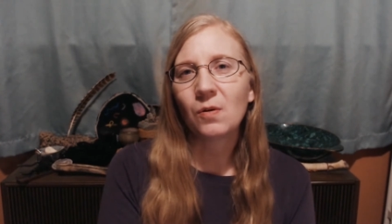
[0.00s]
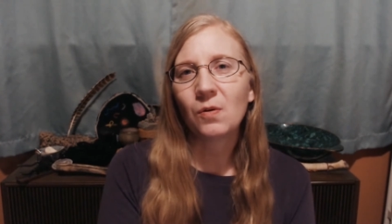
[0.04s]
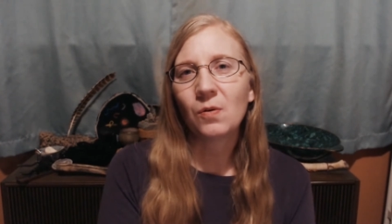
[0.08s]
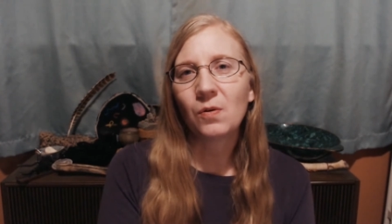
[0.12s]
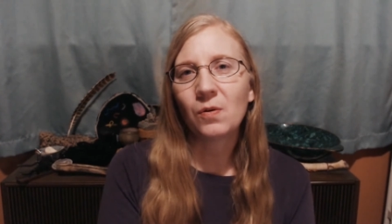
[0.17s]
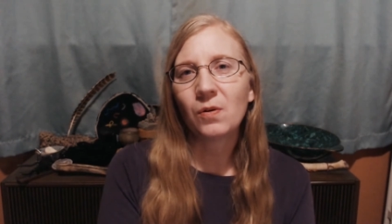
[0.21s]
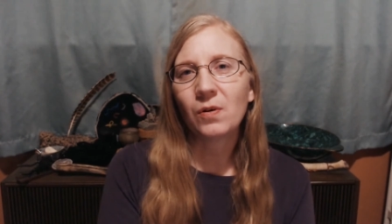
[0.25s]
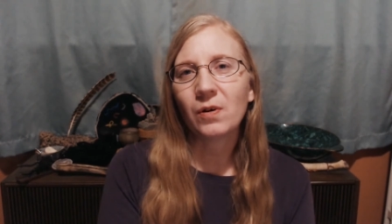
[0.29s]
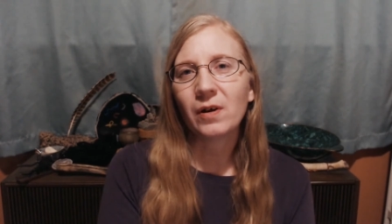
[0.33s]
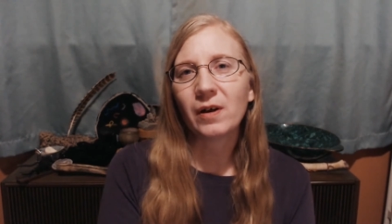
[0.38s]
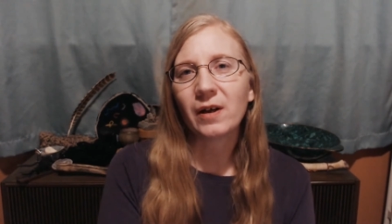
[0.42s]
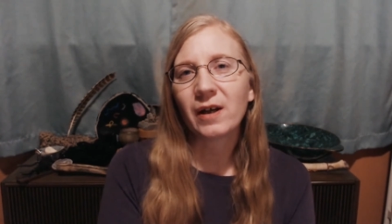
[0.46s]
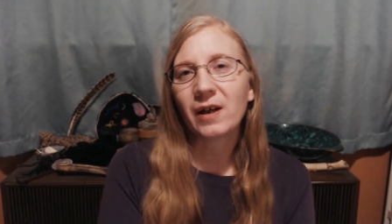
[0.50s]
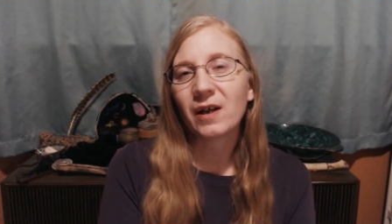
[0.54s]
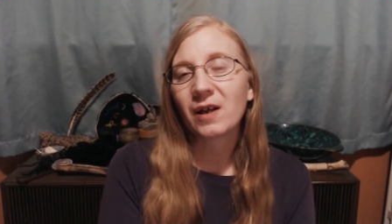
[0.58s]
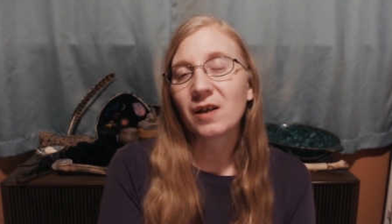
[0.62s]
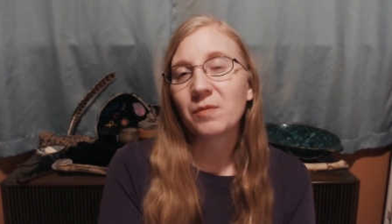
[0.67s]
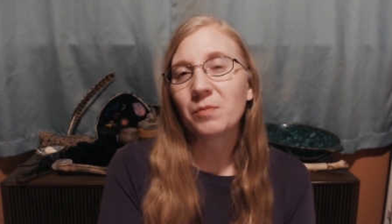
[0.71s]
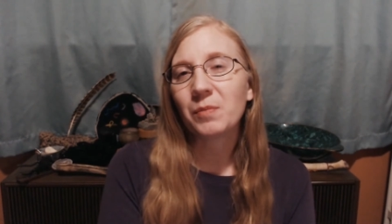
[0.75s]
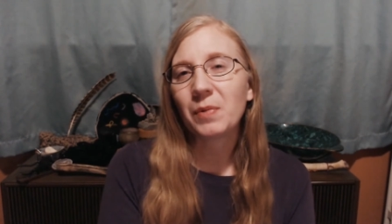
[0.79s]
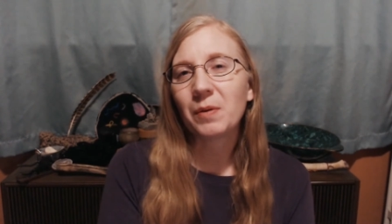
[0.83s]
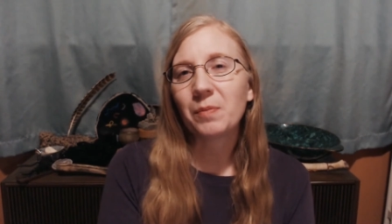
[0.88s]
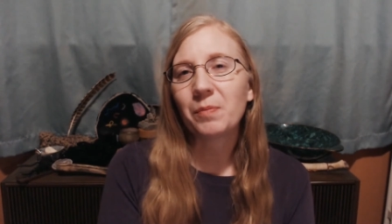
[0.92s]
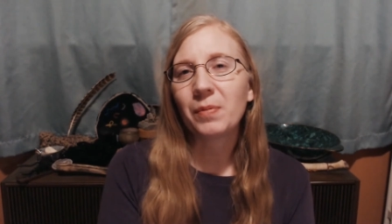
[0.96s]
or it
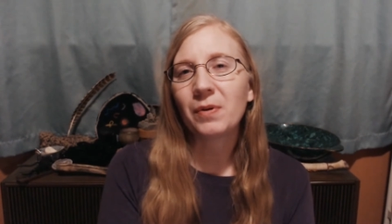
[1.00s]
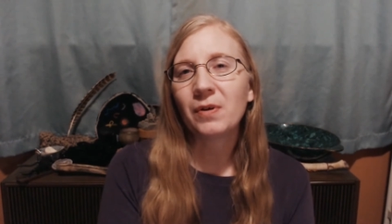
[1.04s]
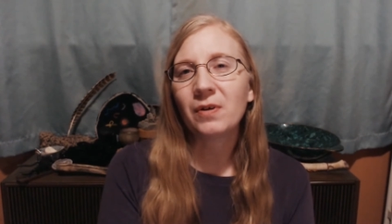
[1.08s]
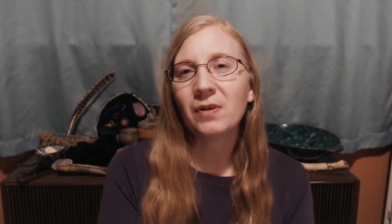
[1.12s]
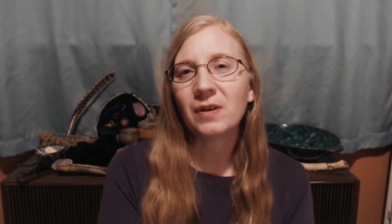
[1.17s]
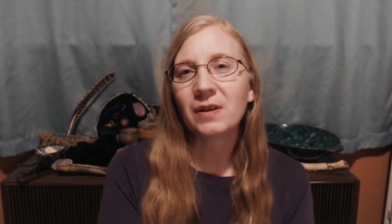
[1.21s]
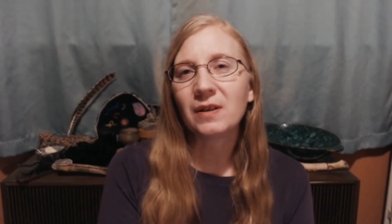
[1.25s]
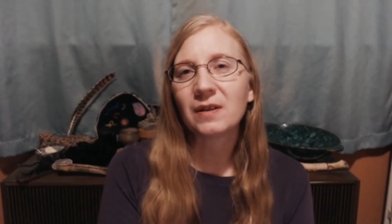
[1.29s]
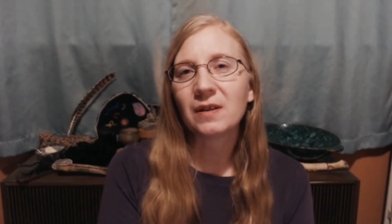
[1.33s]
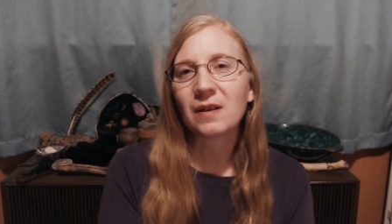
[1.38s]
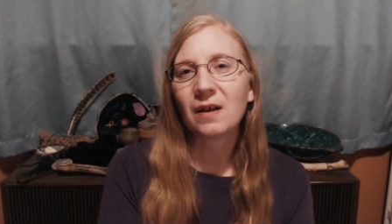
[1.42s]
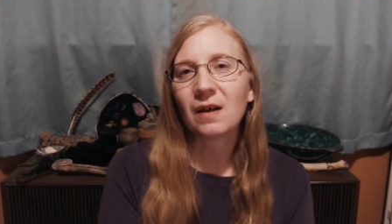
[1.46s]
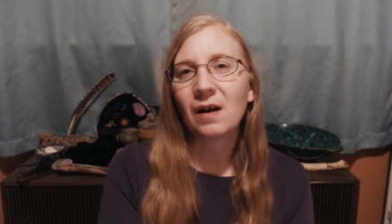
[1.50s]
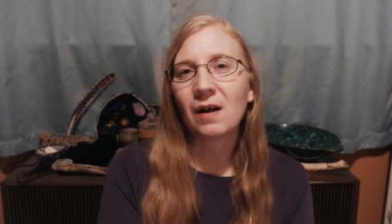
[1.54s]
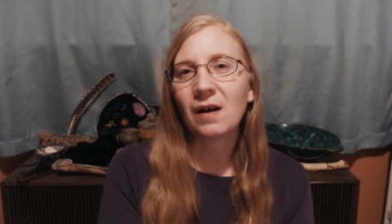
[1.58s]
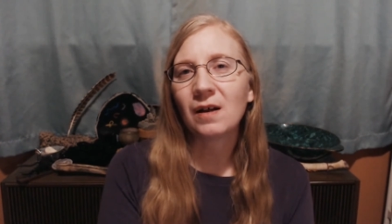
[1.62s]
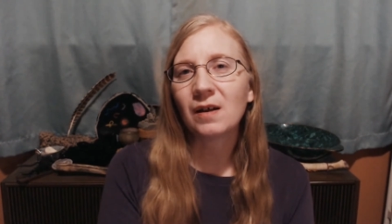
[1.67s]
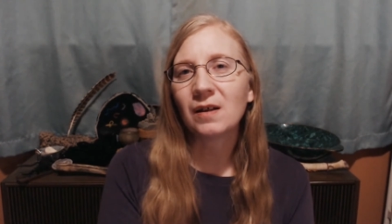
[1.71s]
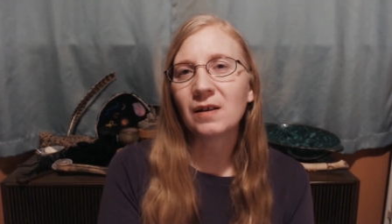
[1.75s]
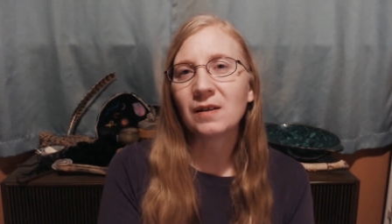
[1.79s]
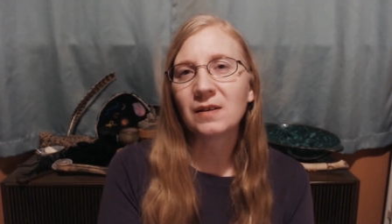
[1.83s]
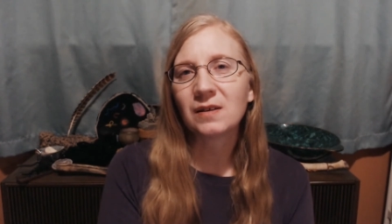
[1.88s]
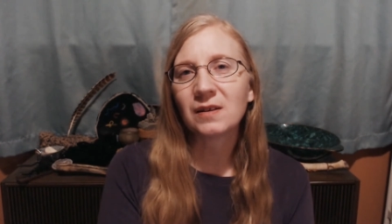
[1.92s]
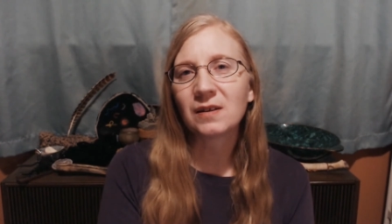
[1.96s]
can be put
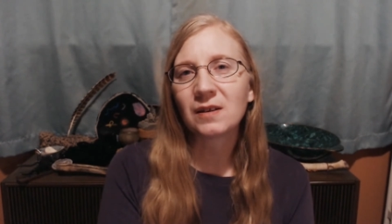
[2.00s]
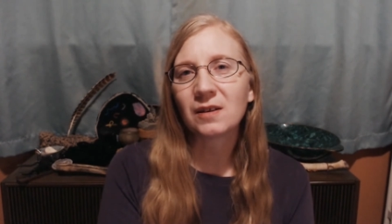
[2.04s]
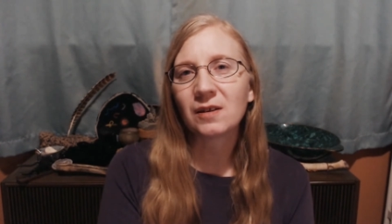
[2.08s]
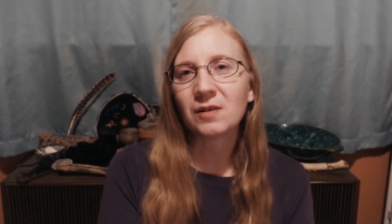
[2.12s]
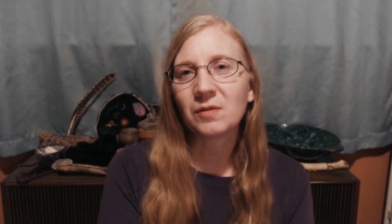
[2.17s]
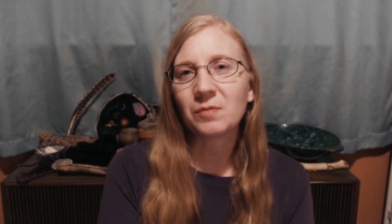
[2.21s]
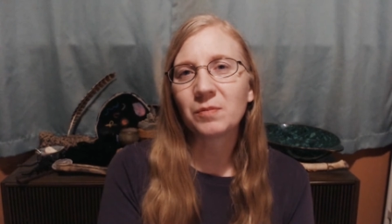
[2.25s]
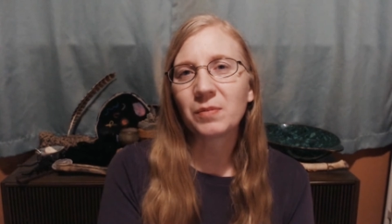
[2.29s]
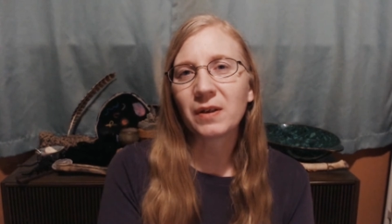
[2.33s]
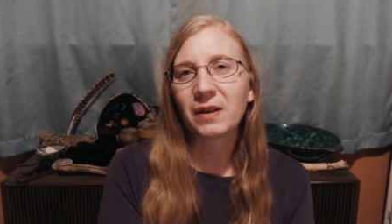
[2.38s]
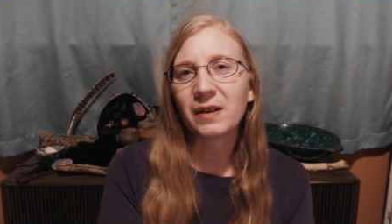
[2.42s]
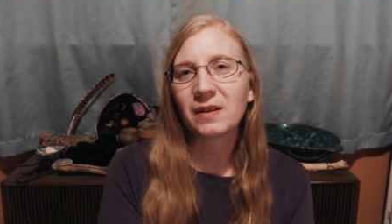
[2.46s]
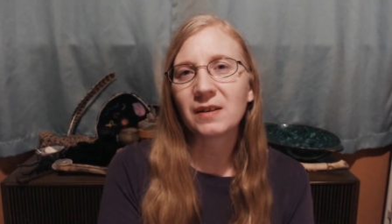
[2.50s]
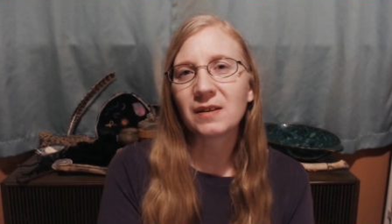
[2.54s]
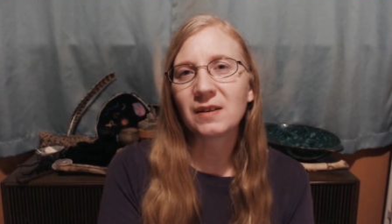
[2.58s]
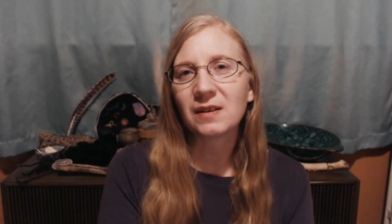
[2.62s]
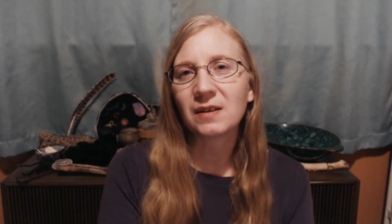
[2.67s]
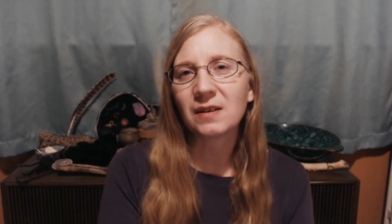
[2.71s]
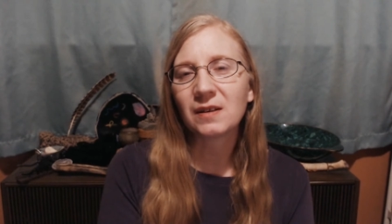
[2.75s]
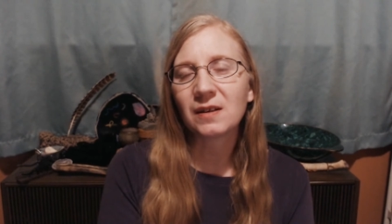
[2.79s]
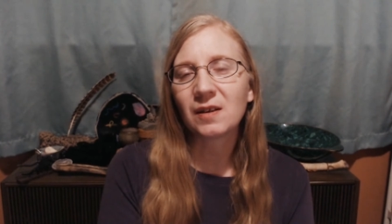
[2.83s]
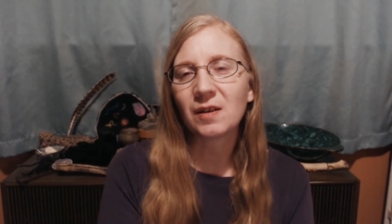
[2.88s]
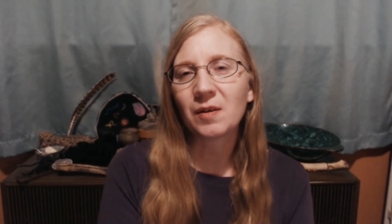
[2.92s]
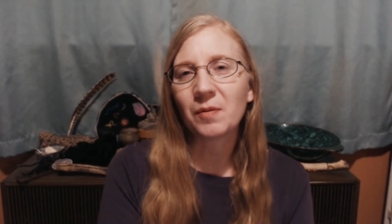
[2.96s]
on certain
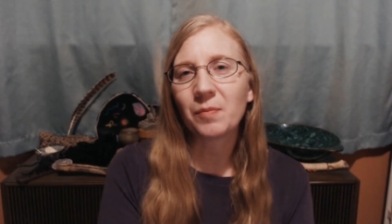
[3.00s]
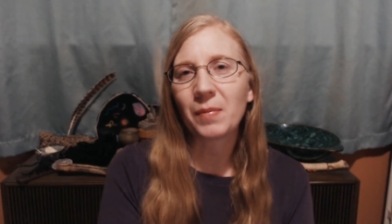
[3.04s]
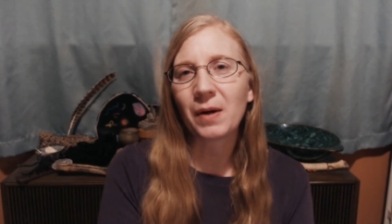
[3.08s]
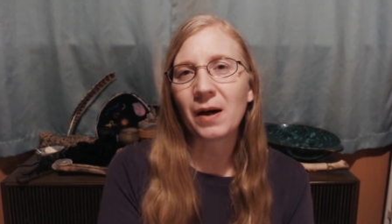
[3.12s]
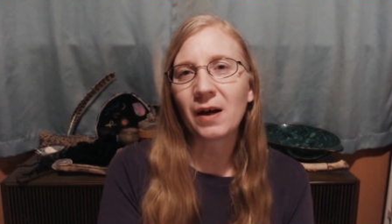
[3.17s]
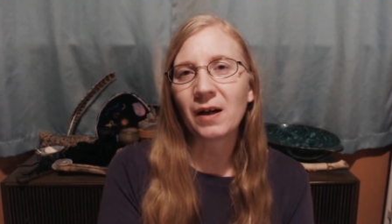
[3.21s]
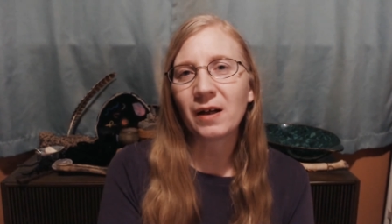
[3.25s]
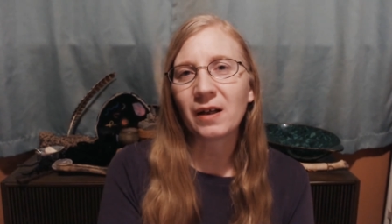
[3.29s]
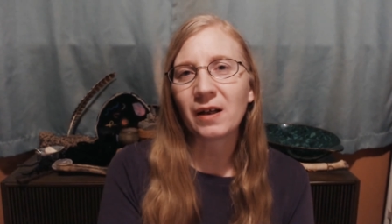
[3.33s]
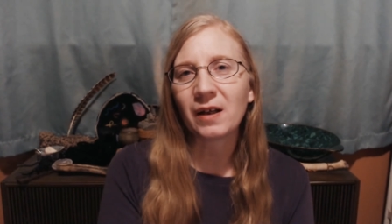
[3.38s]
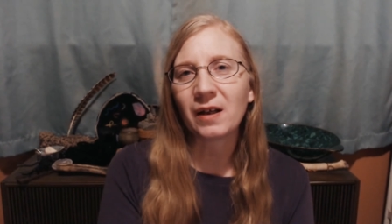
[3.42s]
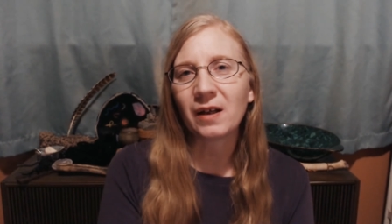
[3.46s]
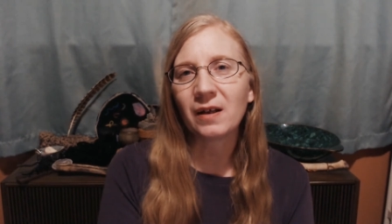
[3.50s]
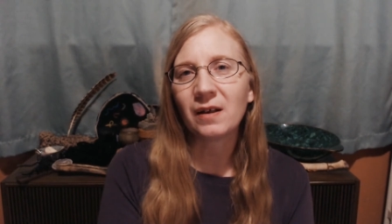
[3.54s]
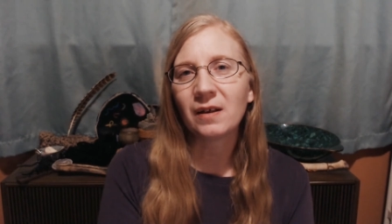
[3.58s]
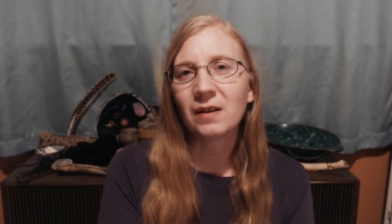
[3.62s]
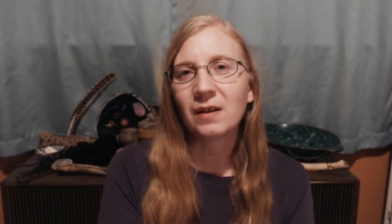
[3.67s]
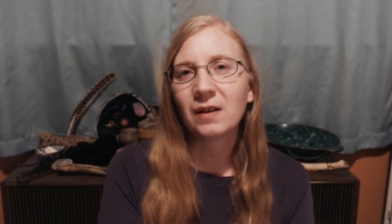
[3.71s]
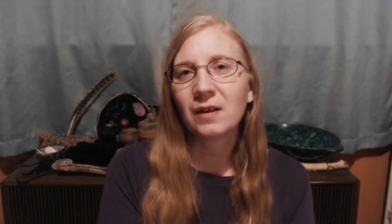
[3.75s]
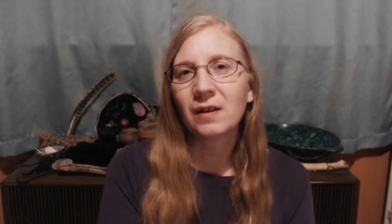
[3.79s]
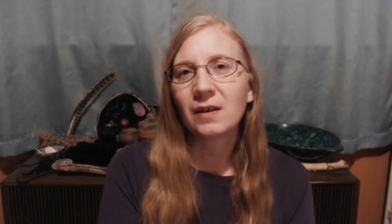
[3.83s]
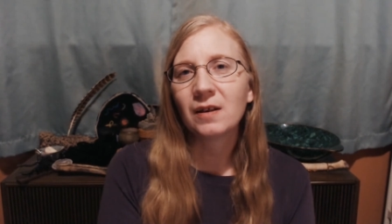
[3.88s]
places in the body,